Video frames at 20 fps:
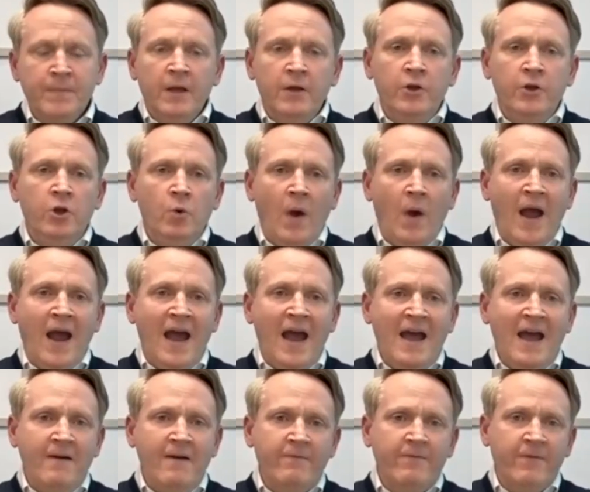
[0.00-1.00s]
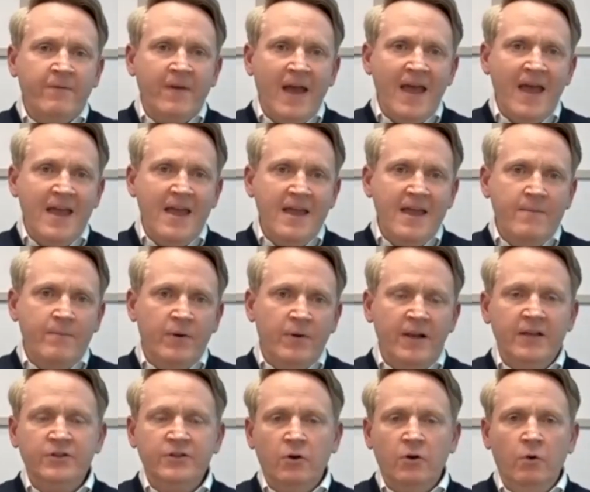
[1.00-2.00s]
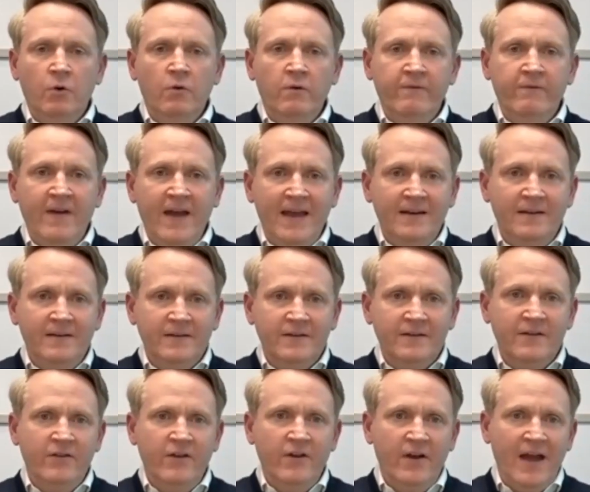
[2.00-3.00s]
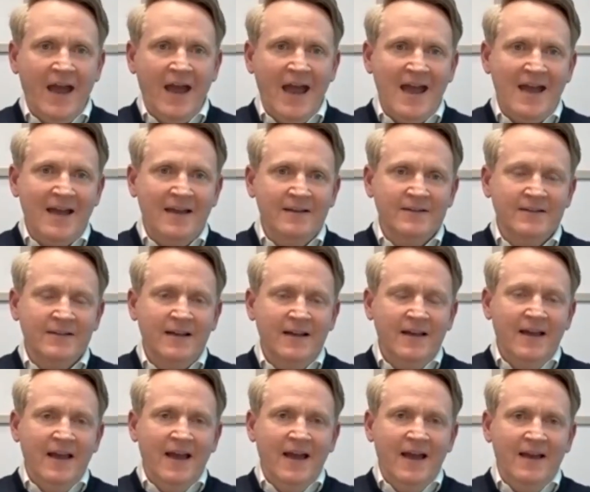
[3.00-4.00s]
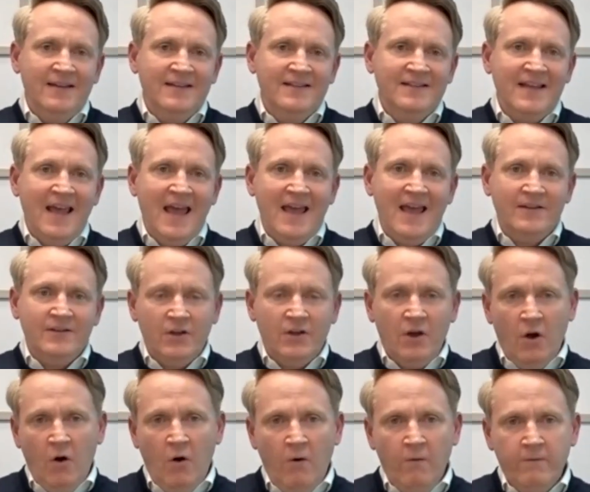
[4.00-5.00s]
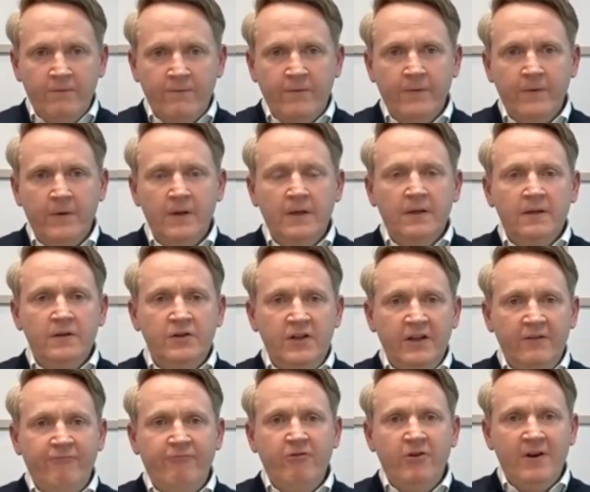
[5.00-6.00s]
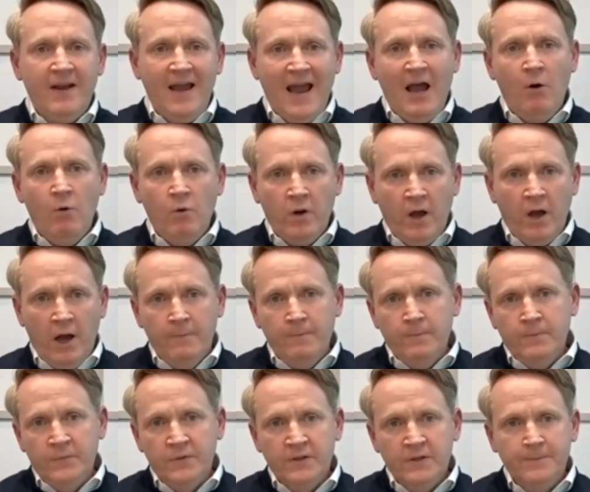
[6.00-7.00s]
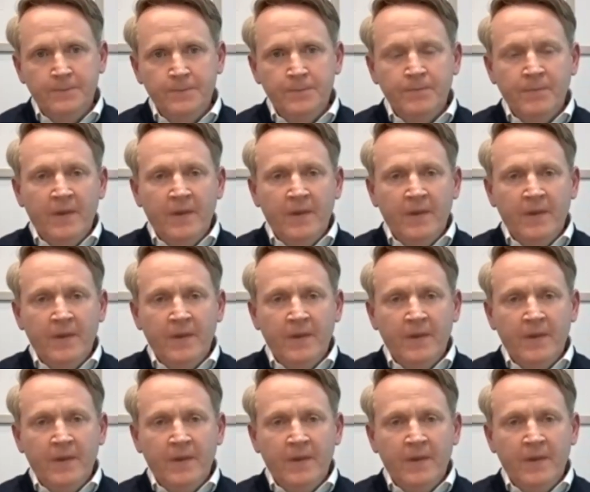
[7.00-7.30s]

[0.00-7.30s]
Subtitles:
You have a political event that has a set of different outcomes